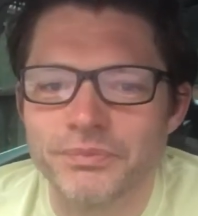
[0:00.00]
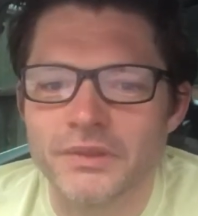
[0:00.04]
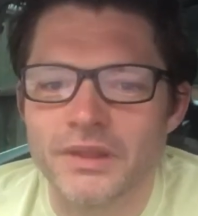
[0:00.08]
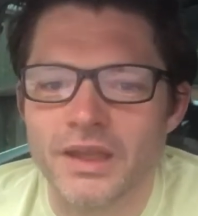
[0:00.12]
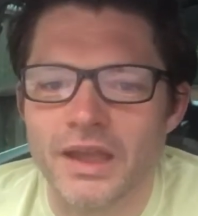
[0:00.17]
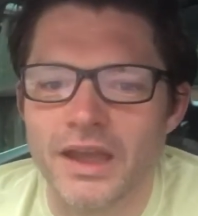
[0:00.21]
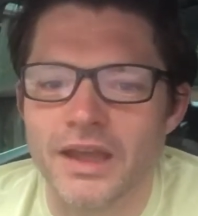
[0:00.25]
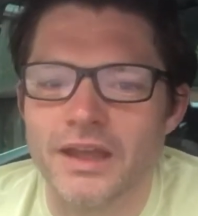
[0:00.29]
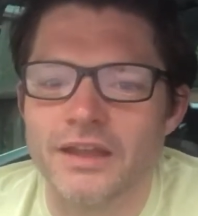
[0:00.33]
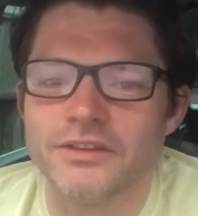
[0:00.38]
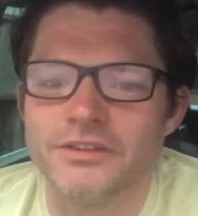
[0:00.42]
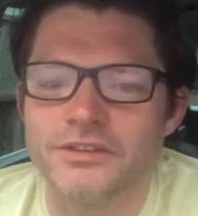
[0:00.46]

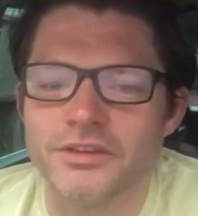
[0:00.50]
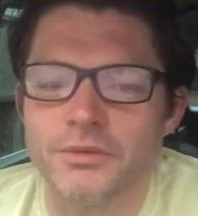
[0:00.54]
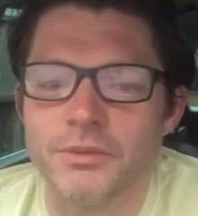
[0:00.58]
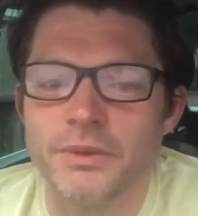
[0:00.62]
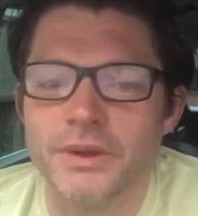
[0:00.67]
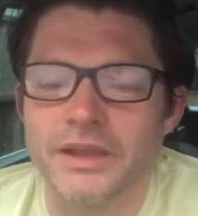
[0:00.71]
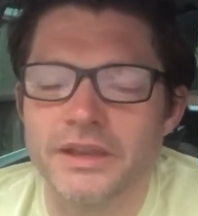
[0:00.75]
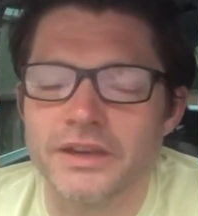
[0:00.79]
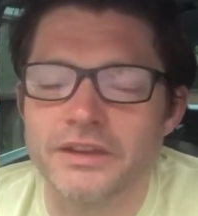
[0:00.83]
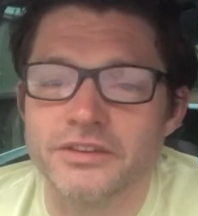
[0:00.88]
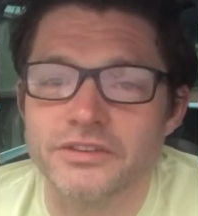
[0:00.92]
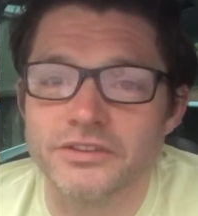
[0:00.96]
And so
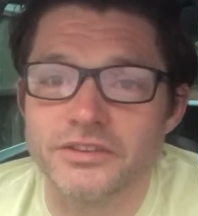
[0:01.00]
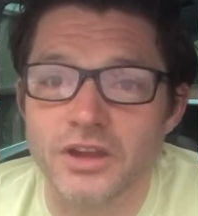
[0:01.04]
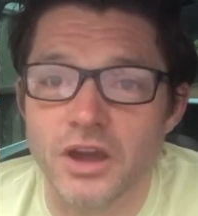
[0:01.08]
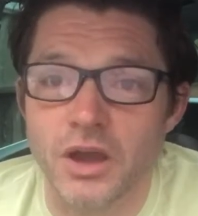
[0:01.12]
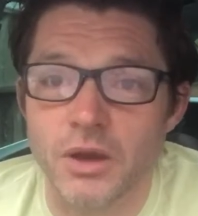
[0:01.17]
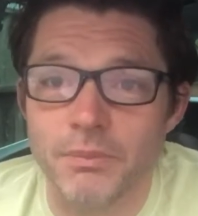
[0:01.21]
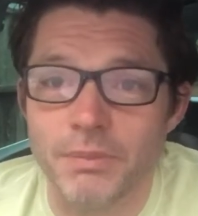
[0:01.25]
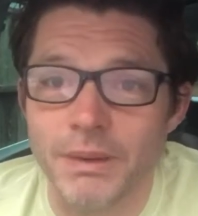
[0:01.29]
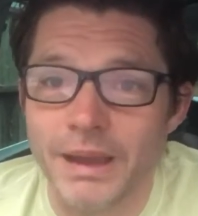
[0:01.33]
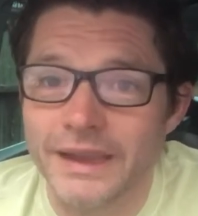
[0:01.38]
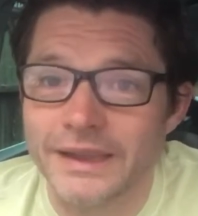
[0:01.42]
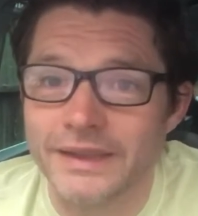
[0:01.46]
we're going to
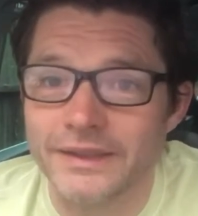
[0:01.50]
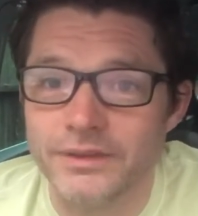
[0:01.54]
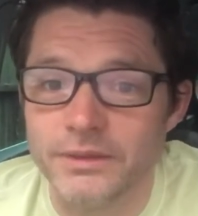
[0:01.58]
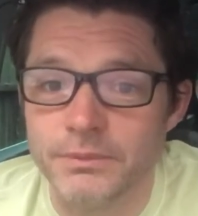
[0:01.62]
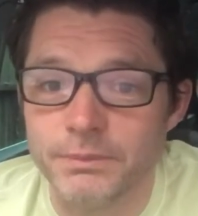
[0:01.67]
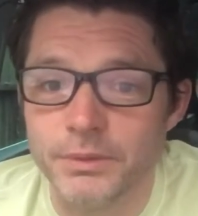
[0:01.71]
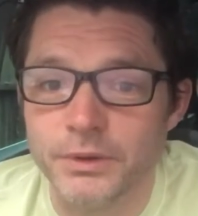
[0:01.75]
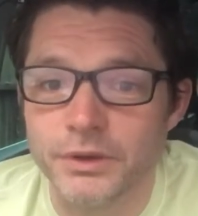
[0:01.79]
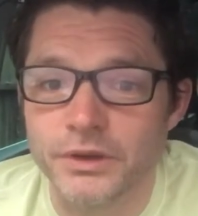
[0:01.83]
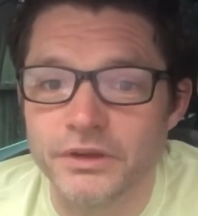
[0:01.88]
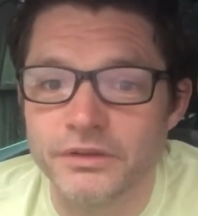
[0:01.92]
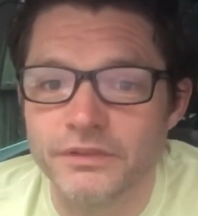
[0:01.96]
start back in the
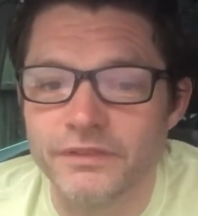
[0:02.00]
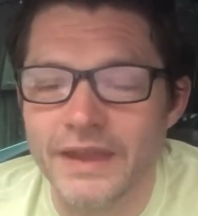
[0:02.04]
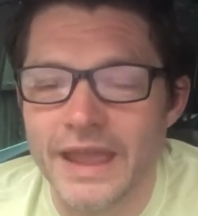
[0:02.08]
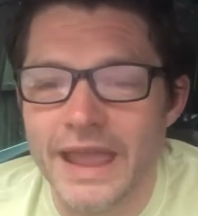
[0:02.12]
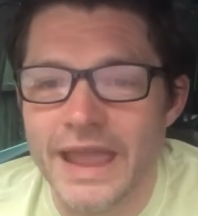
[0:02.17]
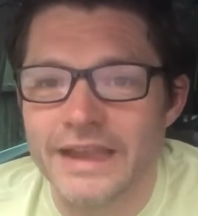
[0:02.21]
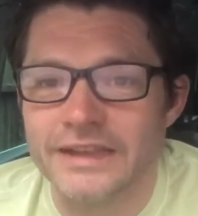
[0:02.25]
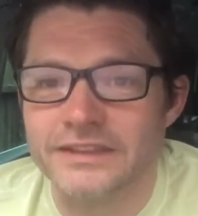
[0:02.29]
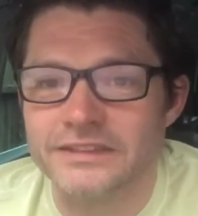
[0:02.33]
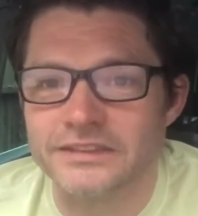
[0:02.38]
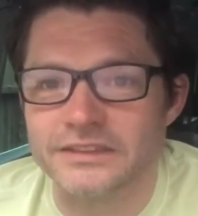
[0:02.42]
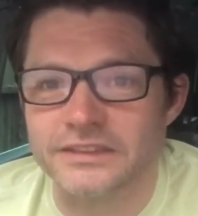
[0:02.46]
book of
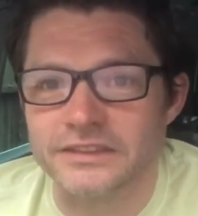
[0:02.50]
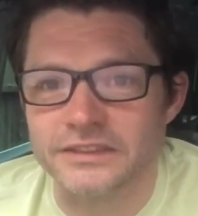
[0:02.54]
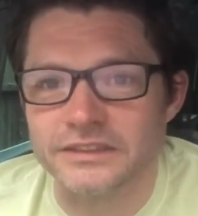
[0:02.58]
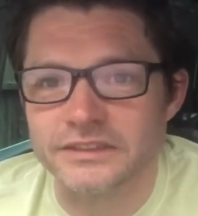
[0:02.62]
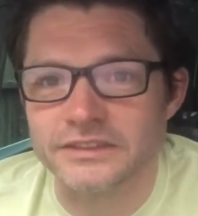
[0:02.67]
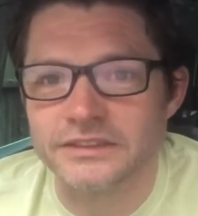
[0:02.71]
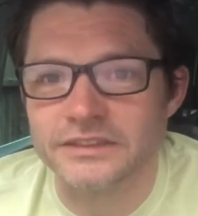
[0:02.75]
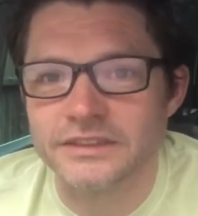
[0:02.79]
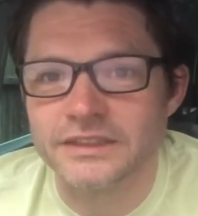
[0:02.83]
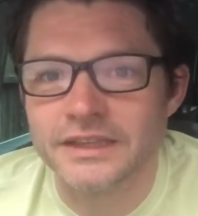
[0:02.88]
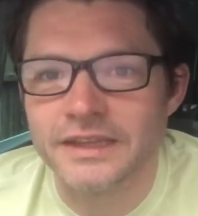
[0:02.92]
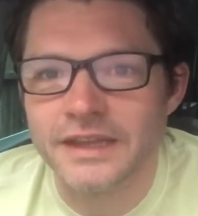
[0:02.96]

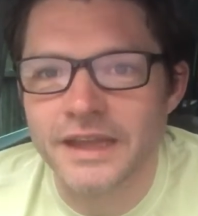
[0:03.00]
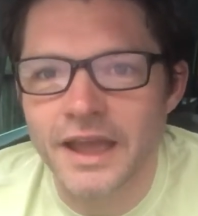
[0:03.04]
Exodus,